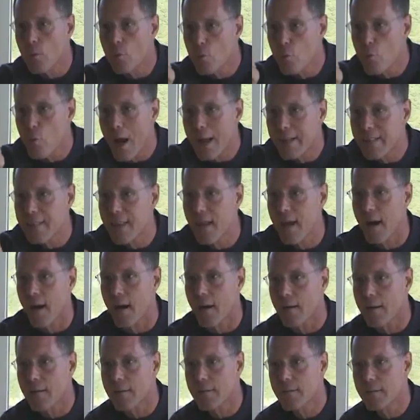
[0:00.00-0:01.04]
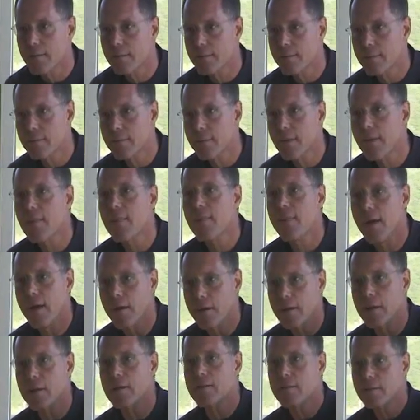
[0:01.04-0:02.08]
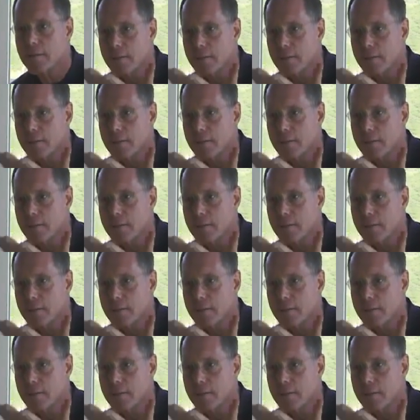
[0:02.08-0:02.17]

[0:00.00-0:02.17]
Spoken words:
right there. There it is.